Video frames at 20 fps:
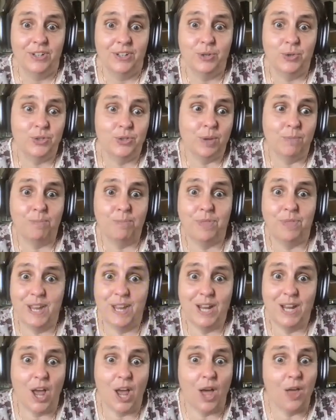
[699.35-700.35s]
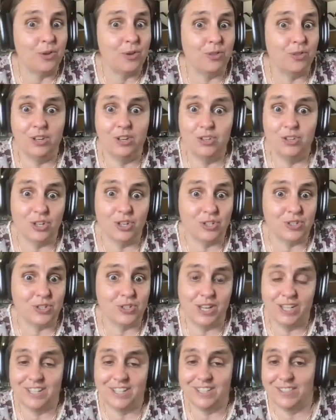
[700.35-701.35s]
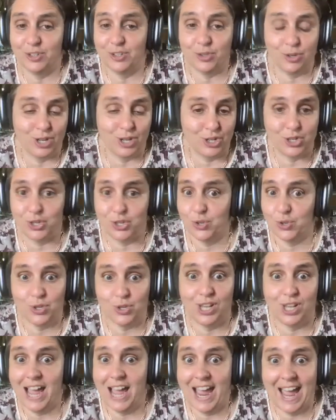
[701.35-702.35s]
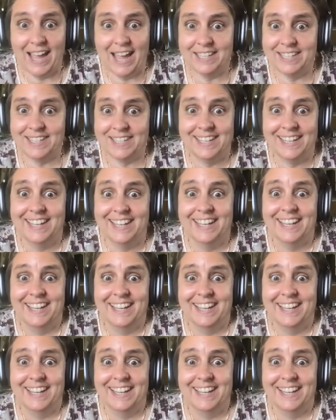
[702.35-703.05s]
do something other than just like the traditional class.